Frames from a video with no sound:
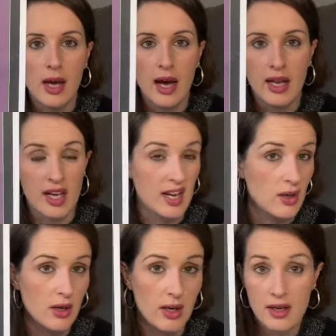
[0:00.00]
And
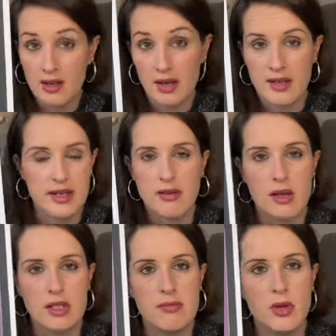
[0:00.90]
I
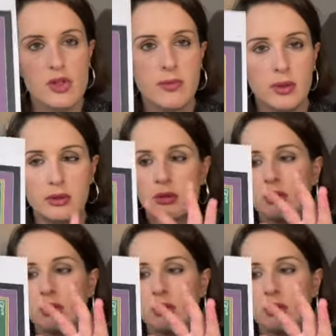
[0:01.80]
downloaded multiple